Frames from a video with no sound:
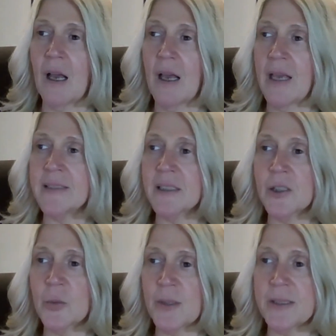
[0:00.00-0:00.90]
it's a
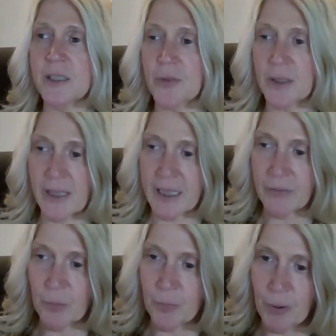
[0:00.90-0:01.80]
little bit different, like if
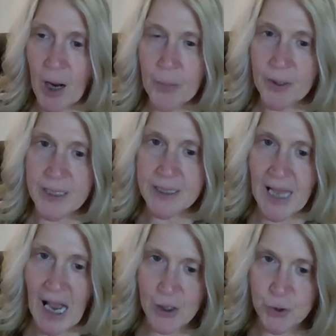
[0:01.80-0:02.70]
the property is
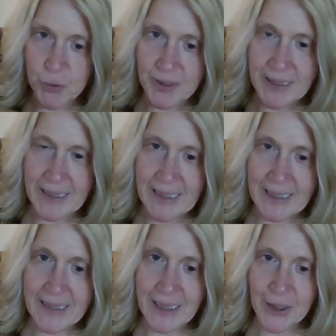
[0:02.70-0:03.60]
actually
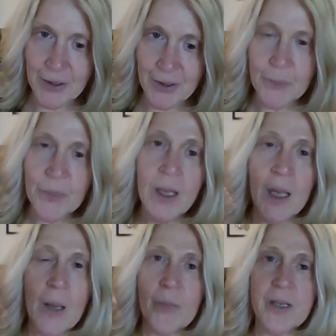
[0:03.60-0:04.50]
in here,
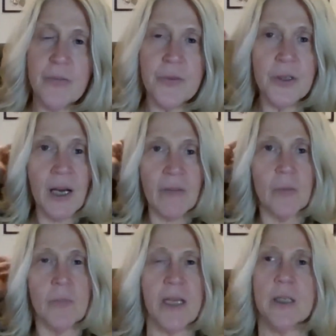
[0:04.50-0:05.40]
but if you have a
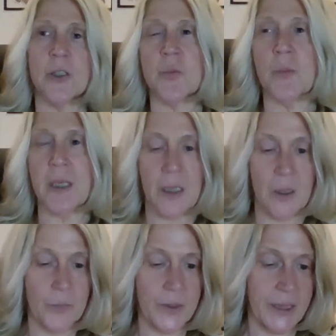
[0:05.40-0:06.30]
management
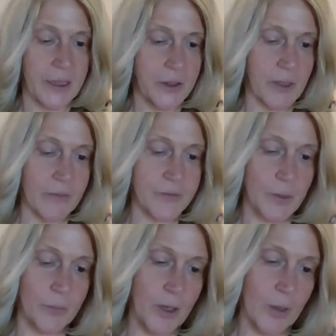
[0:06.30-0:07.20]
company and you have
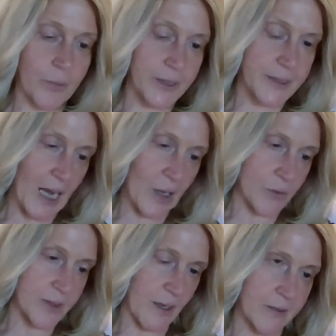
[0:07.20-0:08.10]
some properties
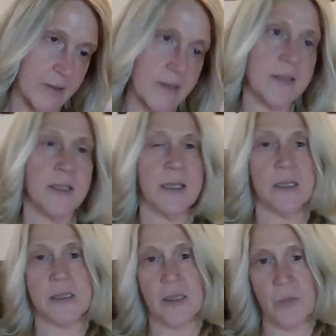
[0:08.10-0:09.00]
outside of the city
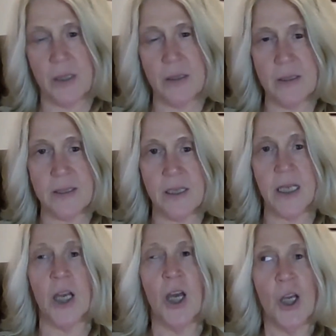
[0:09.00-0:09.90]
and some in the
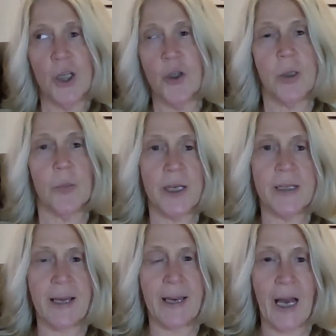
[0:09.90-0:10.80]
city, you can break
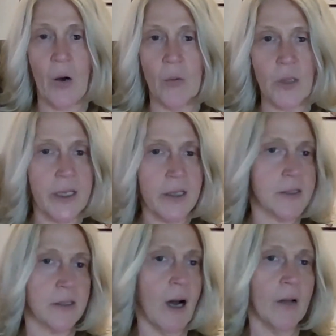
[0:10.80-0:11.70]
that out. Like
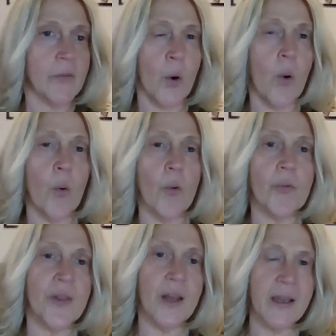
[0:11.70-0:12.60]
it's not the whole
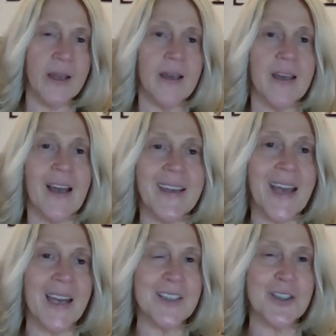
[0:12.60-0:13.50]
thing.
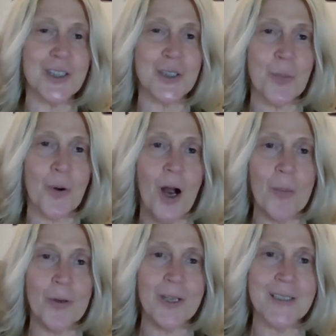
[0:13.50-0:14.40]
Again, it's just the
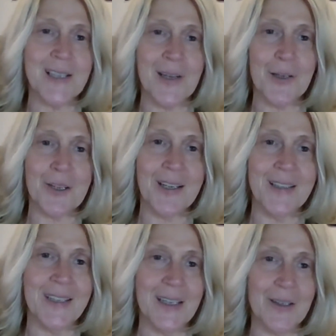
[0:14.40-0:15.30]
properties that are
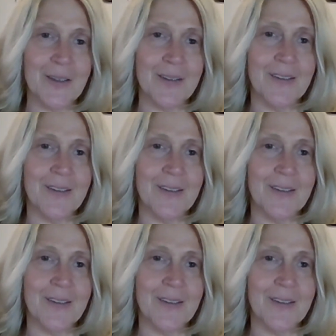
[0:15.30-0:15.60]
in here,